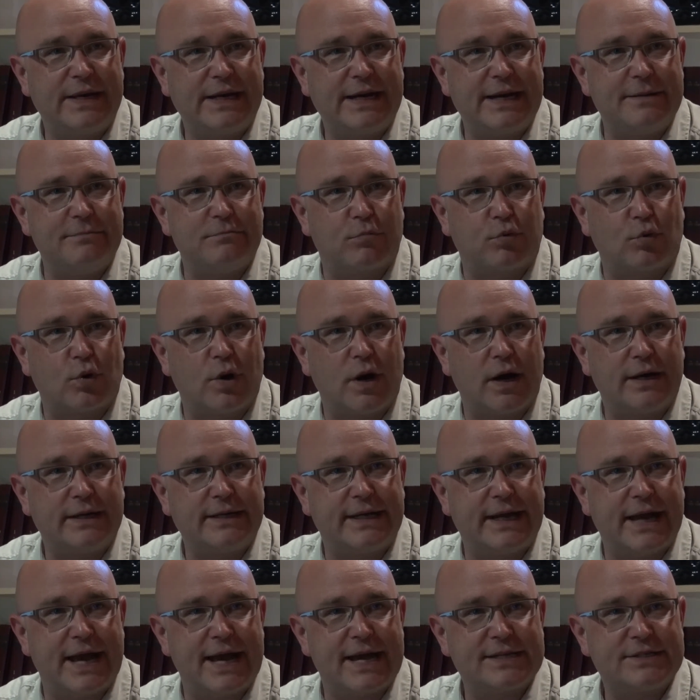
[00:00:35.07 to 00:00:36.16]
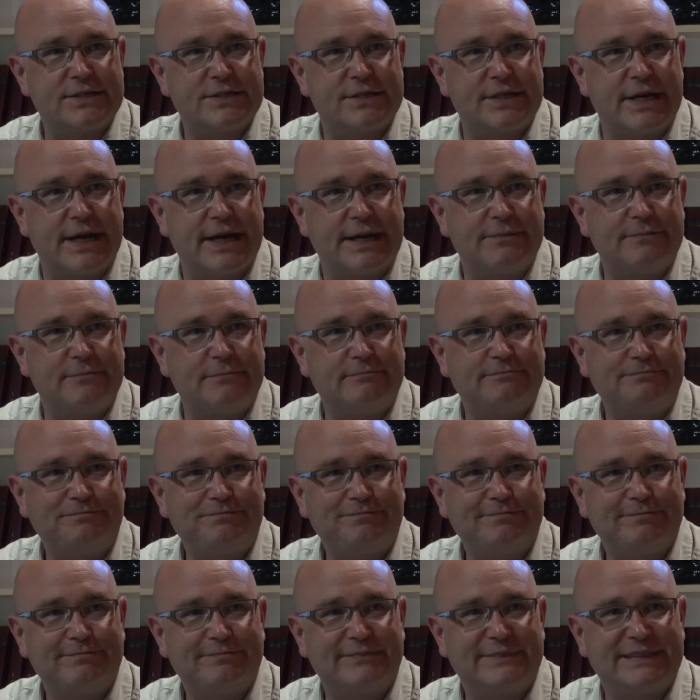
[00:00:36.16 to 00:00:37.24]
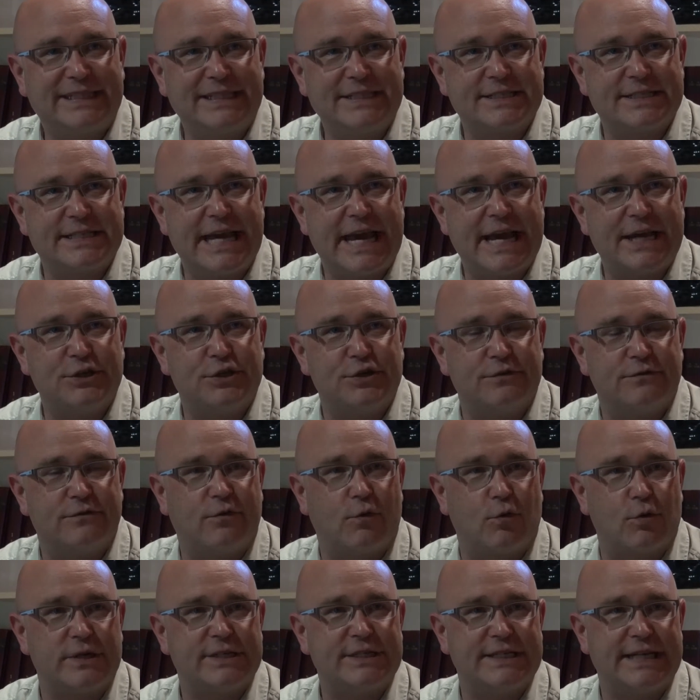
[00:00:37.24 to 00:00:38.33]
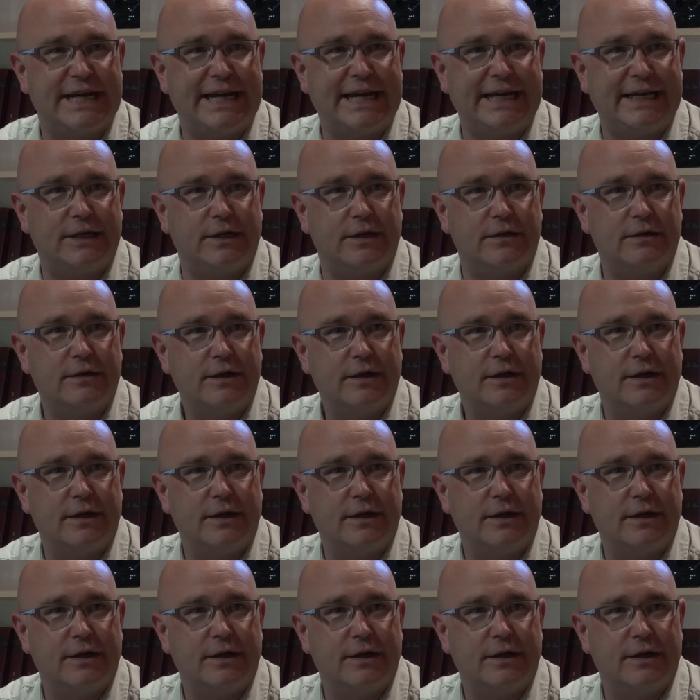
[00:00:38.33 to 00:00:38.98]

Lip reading: been in broadcasting since the age of 14.